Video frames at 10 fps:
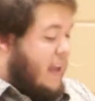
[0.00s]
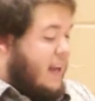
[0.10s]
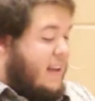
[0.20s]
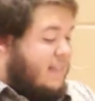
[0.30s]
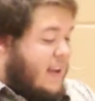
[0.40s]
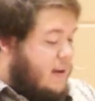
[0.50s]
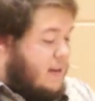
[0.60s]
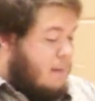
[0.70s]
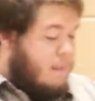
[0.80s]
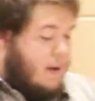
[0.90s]
and he said to
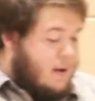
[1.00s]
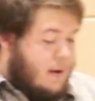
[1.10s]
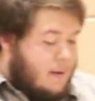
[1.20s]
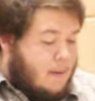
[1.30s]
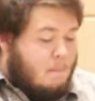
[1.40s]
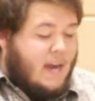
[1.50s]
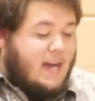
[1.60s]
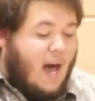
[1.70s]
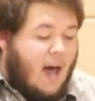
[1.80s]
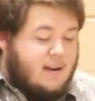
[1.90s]
them, "May
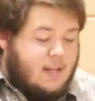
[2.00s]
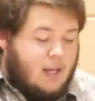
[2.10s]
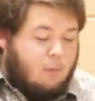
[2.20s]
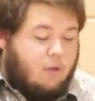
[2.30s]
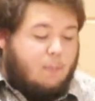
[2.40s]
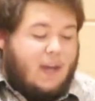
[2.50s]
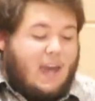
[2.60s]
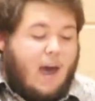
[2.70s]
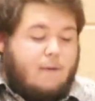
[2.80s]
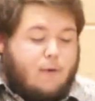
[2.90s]
God deal with me
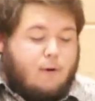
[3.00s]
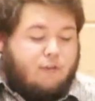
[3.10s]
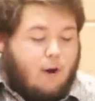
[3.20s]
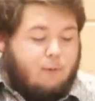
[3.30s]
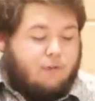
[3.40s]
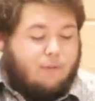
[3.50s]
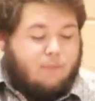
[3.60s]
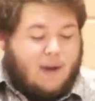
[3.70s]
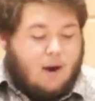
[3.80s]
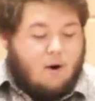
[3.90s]
ever so
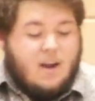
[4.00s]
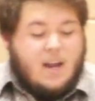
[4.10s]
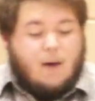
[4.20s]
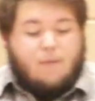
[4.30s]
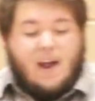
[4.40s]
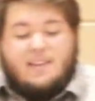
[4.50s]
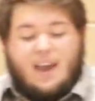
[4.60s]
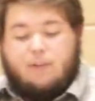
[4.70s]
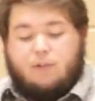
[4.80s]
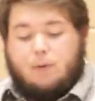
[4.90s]
severe if I
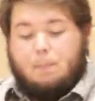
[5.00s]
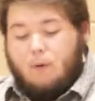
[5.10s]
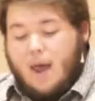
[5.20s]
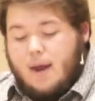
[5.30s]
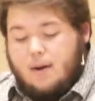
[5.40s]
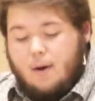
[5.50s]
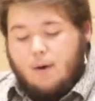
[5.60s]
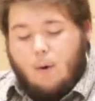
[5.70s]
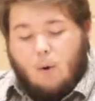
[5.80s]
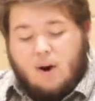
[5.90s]
taste bread
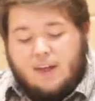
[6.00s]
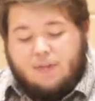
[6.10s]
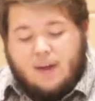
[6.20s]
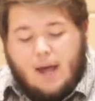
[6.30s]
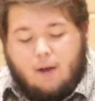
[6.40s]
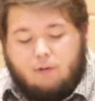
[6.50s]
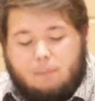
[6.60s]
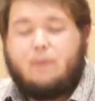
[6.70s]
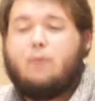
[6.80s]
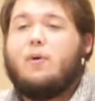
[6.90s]
or anything else
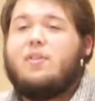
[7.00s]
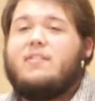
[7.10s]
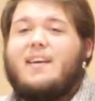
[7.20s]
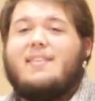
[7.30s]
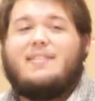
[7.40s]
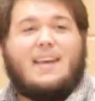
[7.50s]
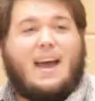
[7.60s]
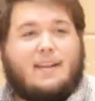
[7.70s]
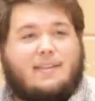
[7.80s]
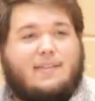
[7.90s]
before the sun
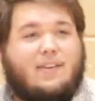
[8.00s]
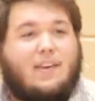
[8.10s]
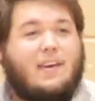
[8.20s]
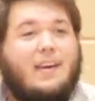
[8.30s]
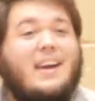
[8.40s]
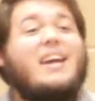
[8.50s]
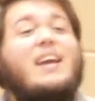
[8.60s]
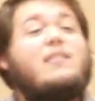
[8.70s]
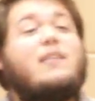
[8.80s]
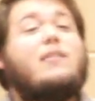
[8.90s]
sets."
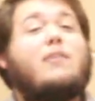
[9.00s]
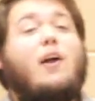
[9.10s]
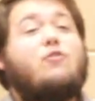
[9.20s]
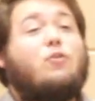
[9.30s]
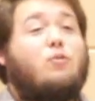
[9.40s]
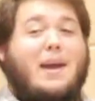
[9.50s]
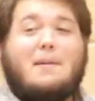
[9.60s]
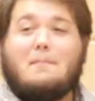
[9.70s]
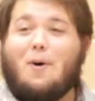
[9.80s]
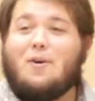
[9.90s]
He's in such
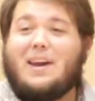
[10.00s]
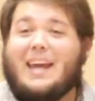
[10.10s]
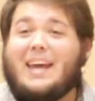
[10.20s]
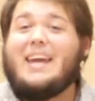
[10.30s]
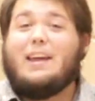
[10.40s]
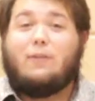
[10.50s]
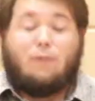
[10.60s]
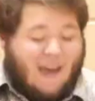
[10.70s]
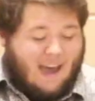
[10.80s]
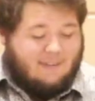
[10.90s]
great mourning, he's
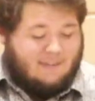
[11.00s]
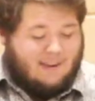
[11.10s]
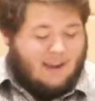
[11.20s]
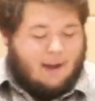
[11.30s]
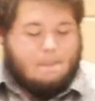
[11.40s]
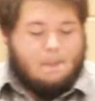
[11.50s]
fasting.